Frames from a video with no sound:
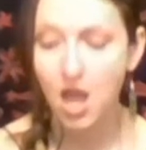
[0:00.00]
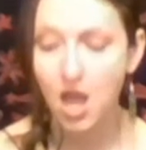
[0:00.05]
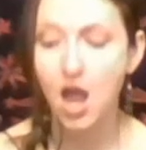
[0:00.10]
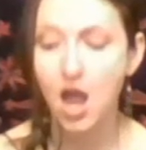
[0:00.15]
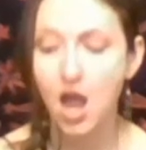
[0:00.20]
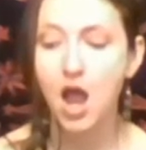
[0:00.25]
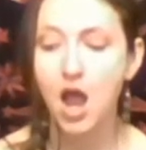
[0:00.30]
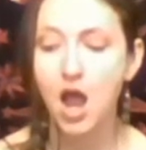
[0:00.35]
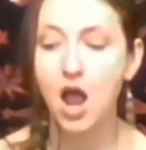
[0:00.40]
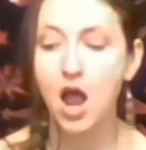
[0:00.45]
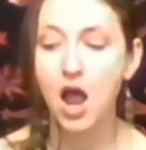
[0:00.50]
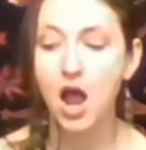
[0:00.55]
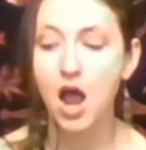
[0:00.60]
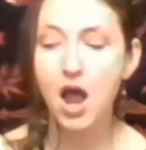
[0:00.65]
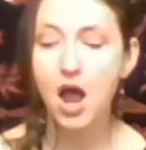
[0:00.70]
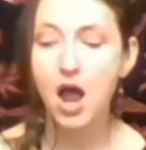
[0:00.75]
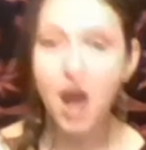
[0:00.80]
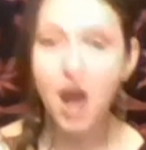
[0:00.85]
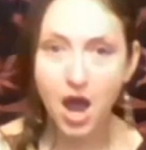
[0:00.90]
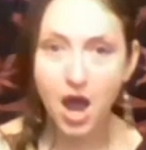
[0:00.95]

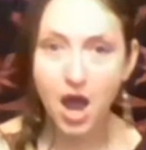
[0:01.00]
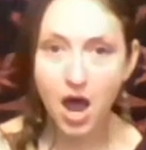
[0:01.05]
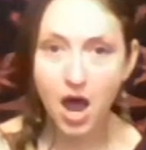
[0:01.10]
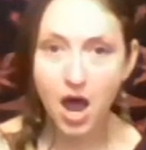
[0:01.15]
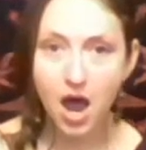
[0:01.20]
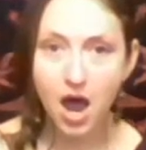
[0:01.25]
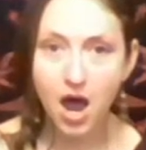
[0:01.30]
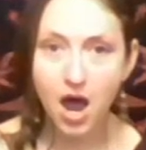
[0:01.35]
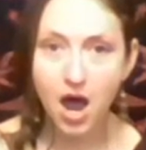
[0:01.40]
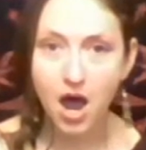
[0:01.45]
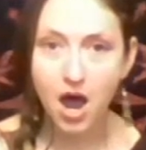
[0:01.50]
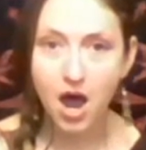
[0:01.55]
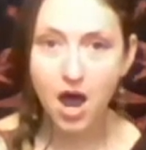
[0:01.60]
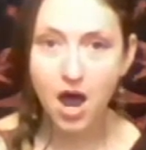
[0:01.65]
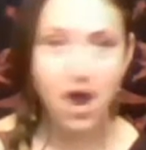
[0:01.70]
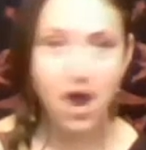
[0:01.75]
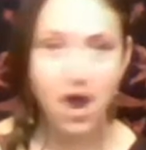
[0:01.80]
Nothing is said.